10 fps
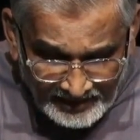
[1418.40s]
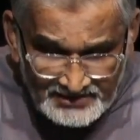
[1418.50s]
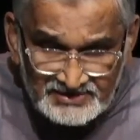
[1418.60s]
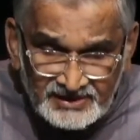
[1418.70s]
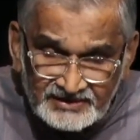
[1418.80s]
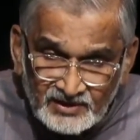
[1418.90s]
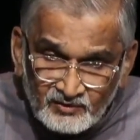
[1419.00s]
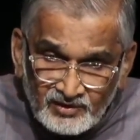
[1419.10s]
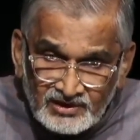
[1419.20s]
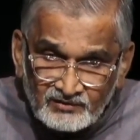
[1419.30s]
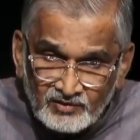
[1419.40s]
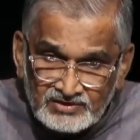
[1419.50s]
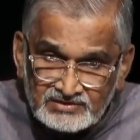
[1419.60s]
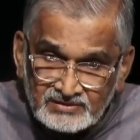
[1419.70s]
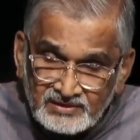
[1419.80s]
Constructive work
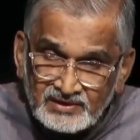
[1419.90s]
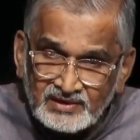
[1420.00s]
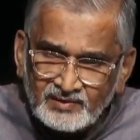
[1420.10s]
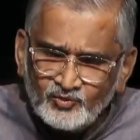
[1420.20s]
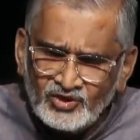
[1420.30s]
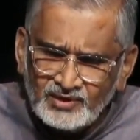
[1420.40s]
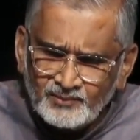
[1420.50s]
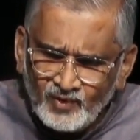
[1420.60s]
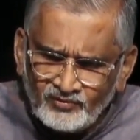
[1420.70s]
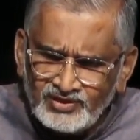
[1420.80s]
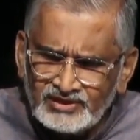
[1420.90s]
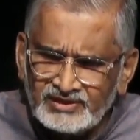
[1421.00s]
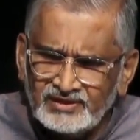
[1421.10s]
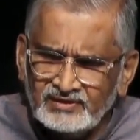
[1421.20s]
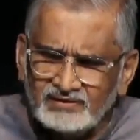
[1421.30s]
was removing
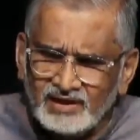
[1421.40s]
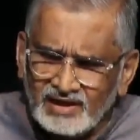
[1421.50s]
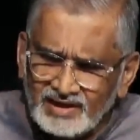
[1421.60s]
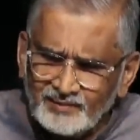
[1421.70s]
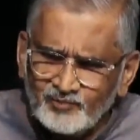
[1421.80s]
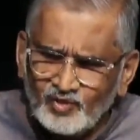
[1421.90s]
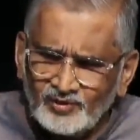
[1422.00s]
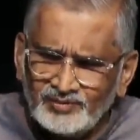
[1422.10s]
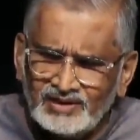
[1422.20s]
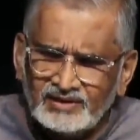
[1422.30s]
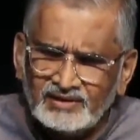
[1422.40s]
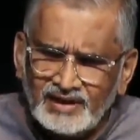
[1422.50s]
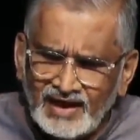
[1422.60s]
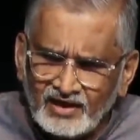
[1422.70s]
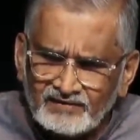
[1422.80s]
poverty, unemployment,
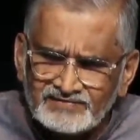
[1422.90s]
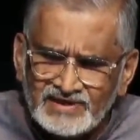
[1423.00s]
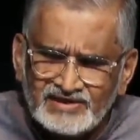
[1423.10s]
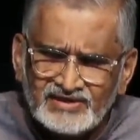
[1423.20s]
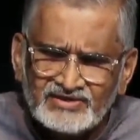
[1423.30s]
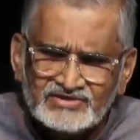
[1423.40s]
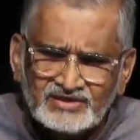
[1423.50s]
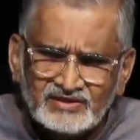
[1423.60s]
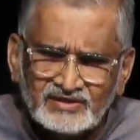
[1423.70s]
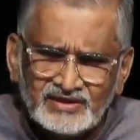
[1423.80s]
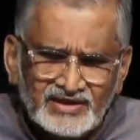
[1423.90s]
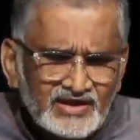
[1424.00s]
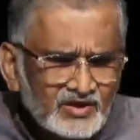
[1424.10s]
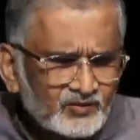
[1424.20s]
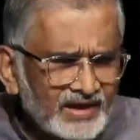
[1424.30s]
lack of sanitation,
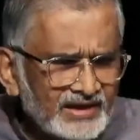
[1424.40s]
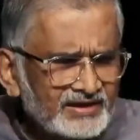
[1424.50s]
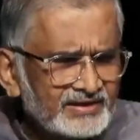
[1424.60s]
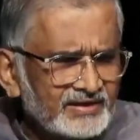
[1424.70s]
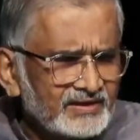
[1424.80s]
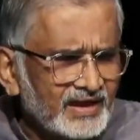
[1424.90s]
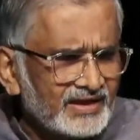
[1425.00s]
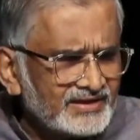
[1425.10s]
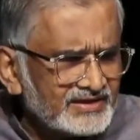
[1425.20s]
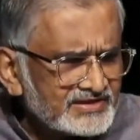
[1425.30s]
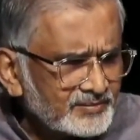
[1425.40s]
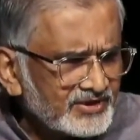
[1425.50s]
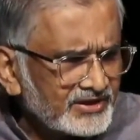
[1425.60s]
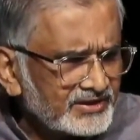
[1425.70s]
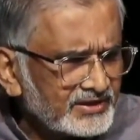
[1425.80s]
inequality,
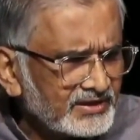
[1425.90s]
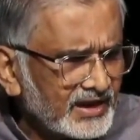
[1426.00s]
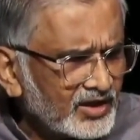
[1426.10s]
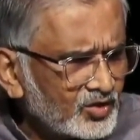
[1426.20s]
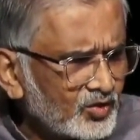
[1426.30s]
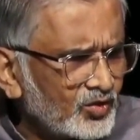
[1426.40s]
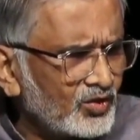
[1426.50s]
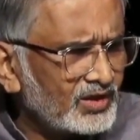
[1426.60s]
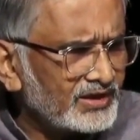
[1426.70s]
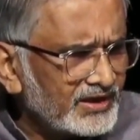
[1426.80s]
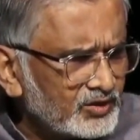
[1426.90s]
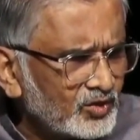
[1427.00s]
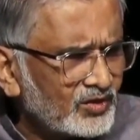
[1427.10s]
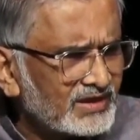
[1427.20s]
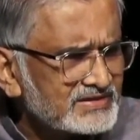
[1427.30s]
untouchability, alcohol,
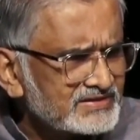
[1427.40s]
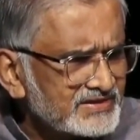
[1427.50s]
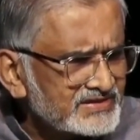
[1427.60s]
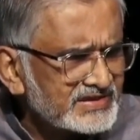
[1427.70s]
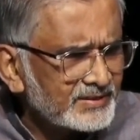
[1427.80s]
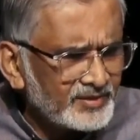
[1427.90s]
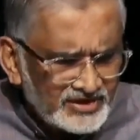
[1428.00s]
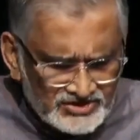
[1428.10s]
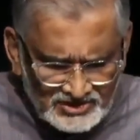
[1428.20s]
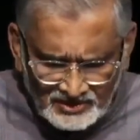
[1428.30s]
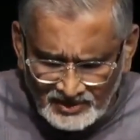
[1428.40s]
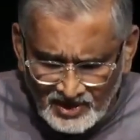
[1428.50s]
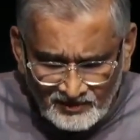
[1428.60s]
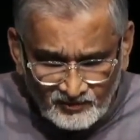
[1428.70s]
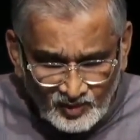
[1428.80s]
ignorance, discrimination
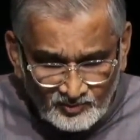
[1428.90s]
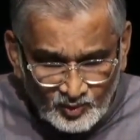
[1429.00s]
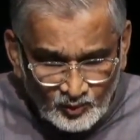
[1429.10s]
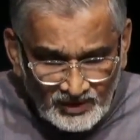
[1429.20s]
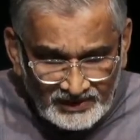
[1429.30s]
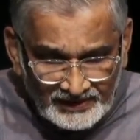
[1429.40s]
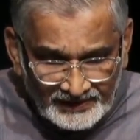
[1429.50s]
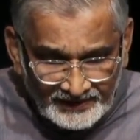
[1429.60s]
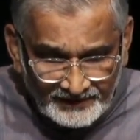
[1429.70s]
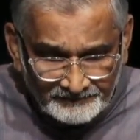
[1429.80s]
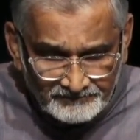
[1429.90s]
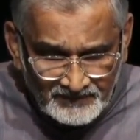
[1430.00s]
from rural India.